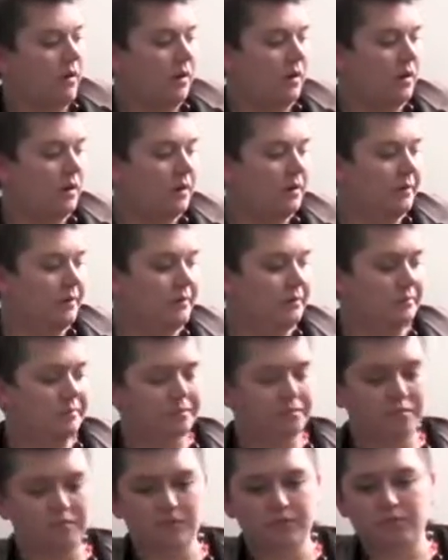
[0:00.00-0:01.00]

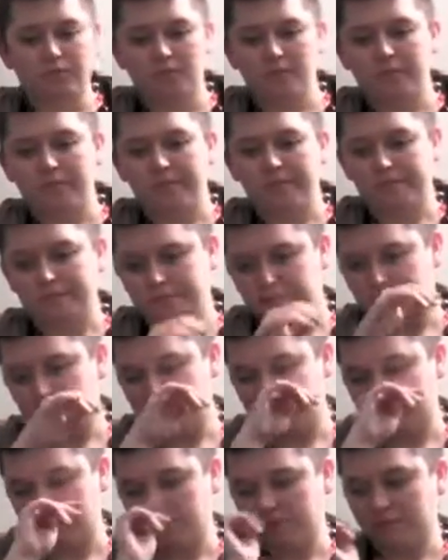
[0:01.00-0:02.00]

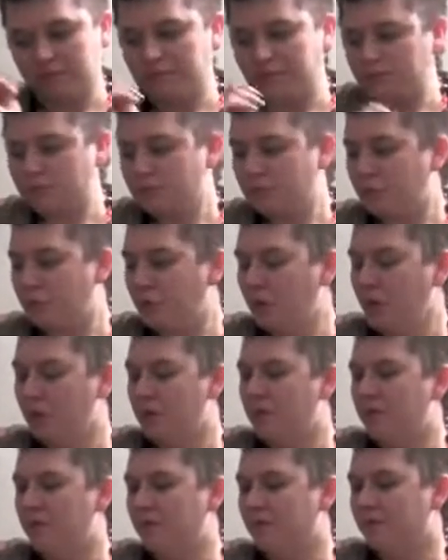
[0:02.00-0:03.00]

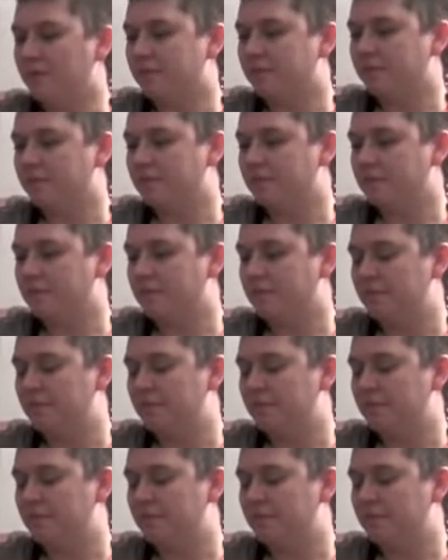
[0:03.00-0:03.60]
The person shown says nothing.